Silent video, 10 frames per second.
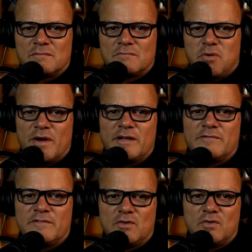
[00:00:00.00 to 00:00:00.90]
point of
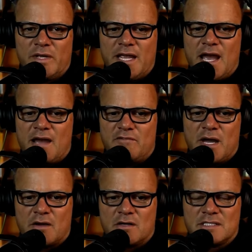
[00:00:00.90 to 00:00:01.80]
view we have
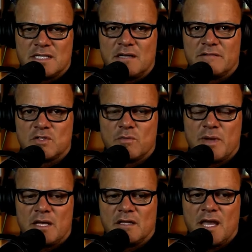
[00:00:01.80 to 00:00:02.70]
about ourselves or
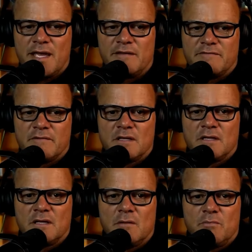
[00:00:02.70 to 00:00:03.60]
about life.
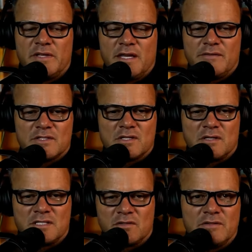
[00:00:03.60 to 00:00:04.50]
But then there's
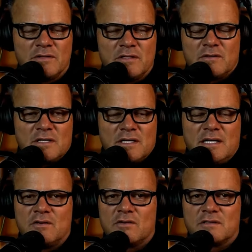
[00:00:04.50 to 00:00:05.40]
also, you could
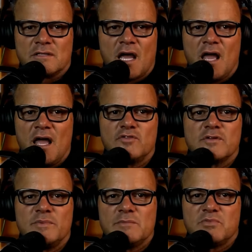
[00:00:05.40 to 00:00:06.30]
hear a hundred
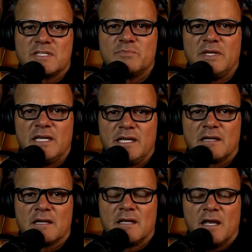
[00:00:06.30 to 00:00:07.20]
people
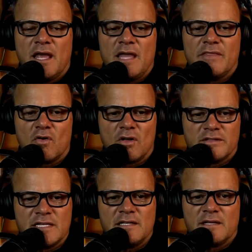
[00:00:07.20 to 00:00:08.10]
speak and they're all
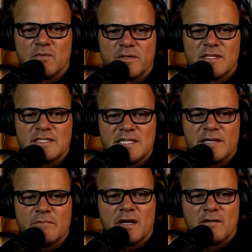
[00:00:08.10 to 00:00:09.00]
dealing with the
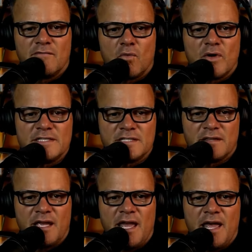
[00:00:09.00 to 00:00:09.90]
same kind of voice in
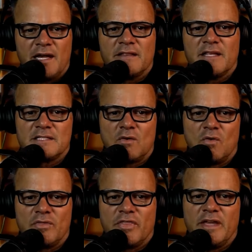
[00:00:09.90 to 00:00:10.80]
the head and this
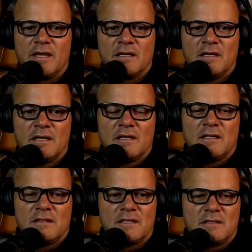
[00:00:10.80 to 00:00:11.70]
whole thing,
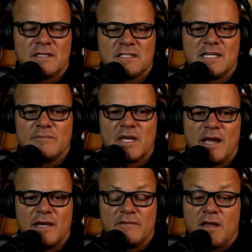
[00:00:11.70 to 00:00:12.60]
the, the same
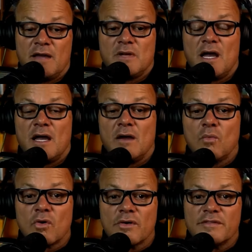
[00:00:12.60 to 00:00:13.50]
kind of, I'm not
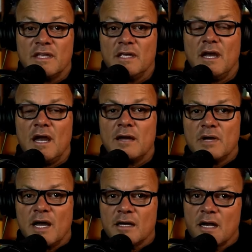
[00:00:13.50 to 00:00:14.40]
worthy. I'm
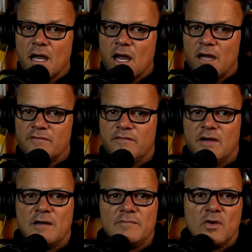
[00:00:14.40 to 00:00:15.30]
not enough.
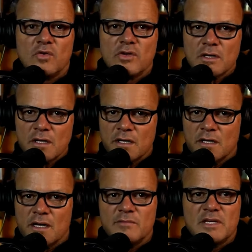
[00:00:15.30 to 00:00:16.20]
I'm no
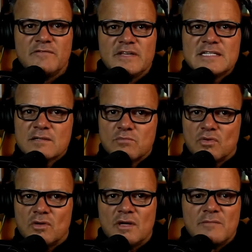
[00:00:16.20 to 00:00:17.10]
good. I'm
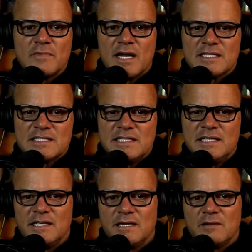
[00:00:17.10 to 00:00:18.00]
invisible. I'm not
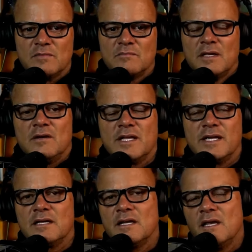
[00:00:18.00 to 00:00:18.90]
seen. I'm
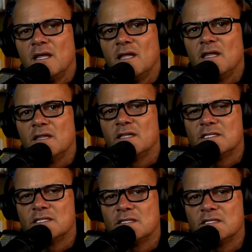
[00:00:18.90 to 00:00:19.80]
like
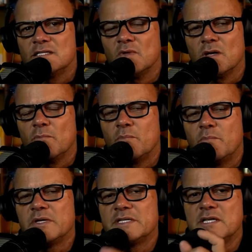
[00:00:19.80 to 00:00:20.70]
this similar,
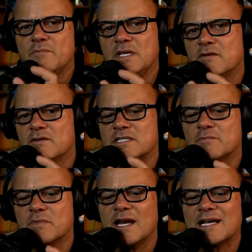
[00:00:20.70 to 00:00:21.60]
but to me, there's
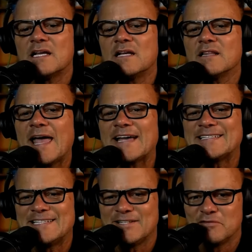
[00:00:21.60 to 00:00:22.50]
some kind of
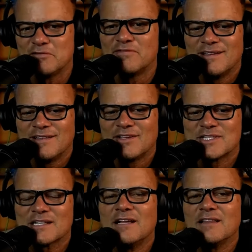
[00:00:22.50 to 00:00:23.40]
collective, there's
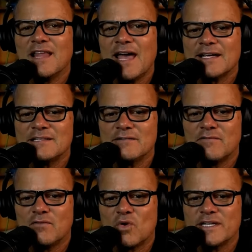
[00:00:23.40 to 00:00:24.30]
a collective
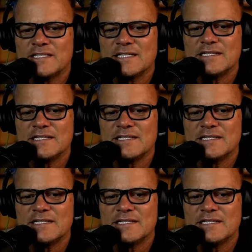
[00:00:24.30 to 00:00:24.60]
voice in